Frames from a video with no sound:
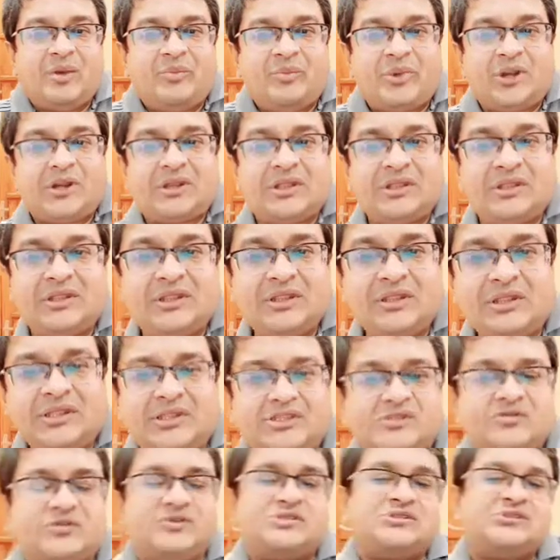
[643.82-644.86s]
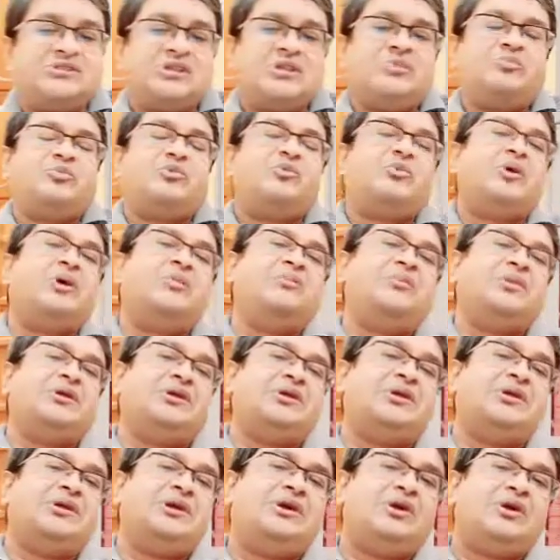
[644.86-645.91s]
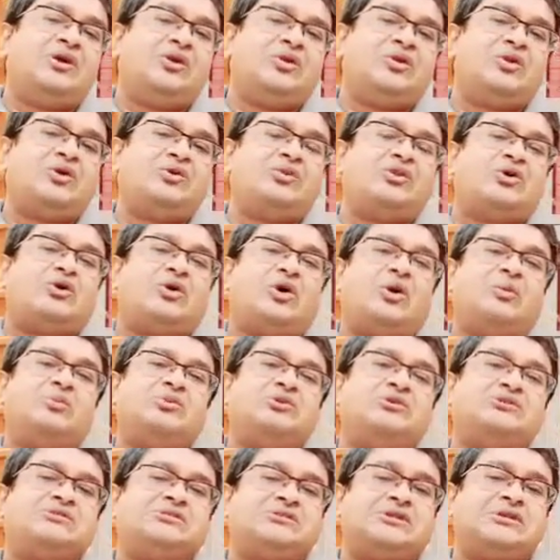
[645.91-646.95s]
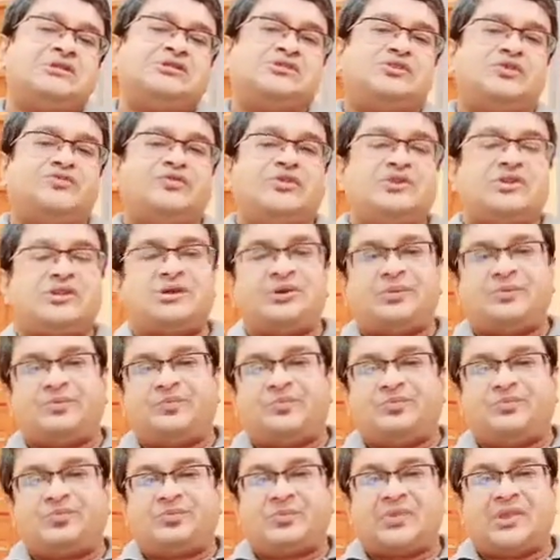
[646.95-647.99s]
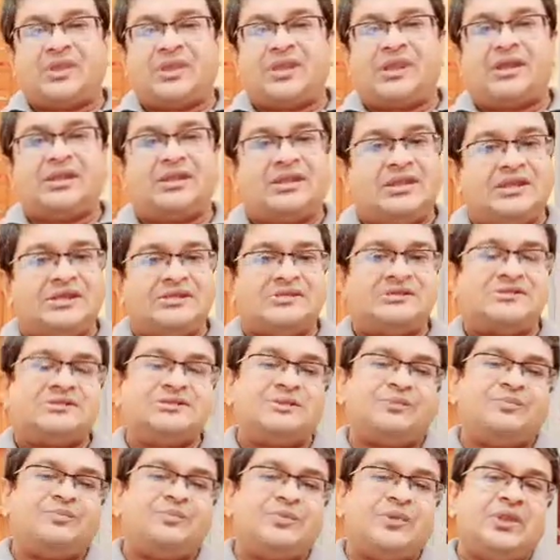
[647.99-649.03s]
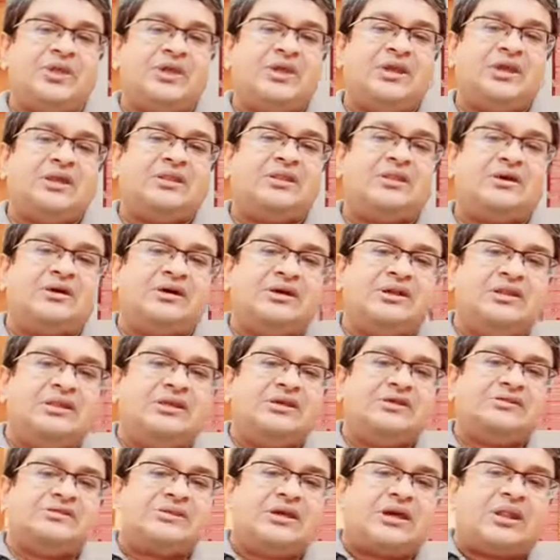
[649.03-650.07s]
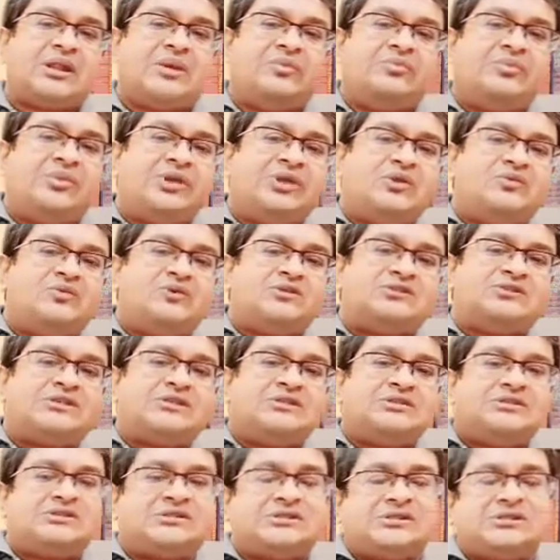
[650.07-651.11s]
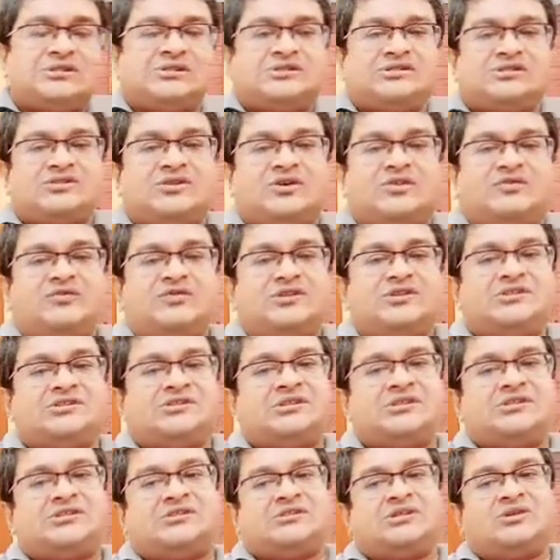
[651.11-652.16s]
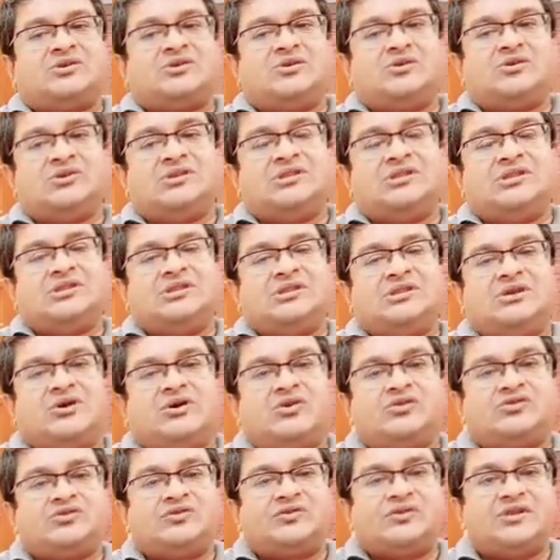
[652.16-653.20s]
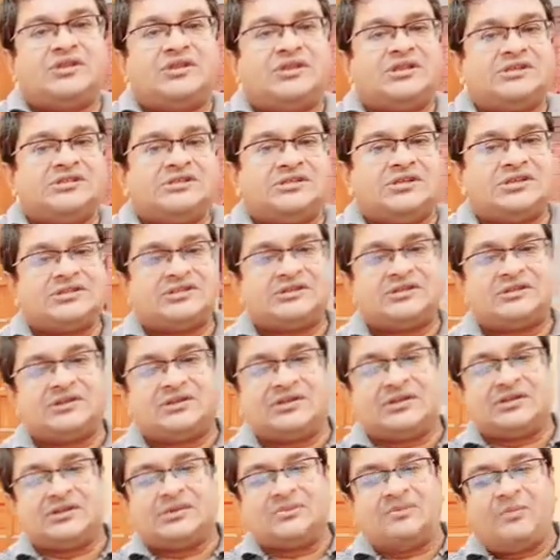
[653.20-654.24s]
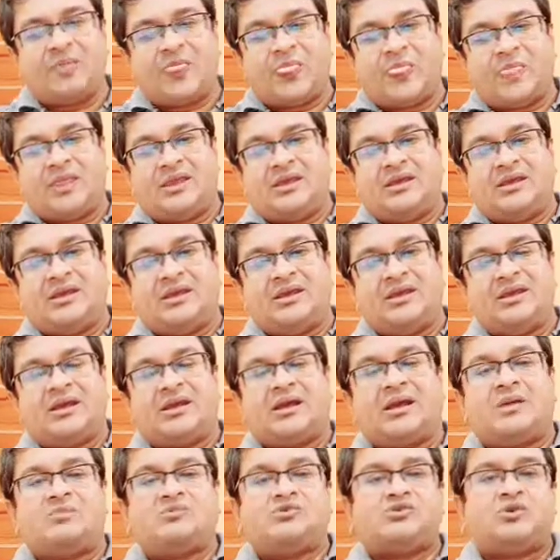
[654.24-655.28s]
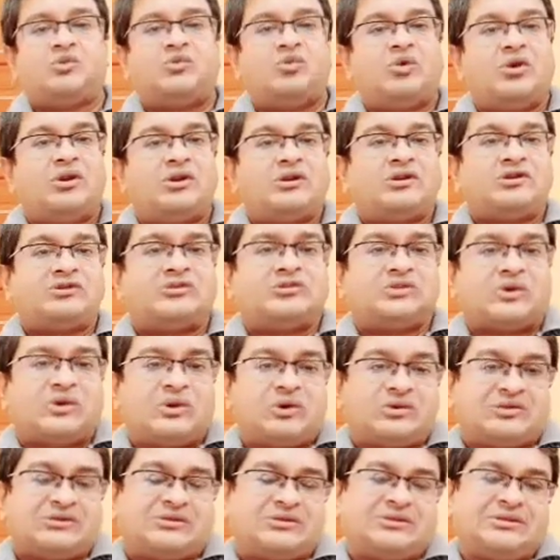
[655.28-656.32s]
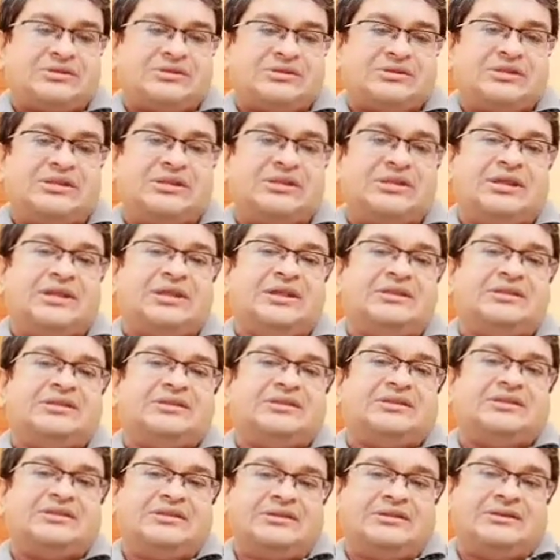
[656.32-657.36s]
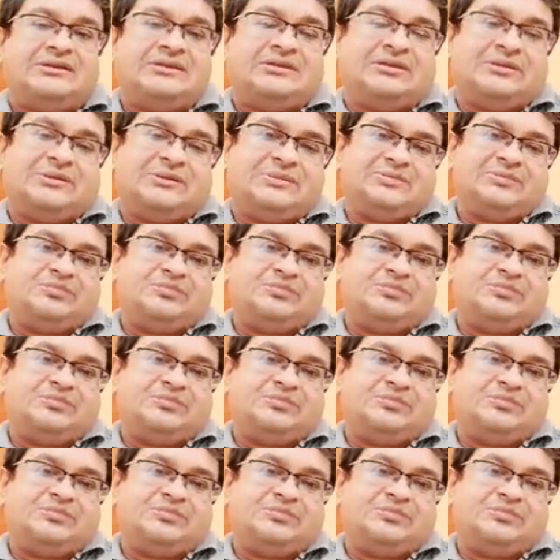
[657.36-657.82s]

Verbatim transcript: But this was still probably not the common sense of the term. At least, the earliest ambiguous instance of this sense recorded in the Oxford English Dictionary comes from Walter Scott in 1830.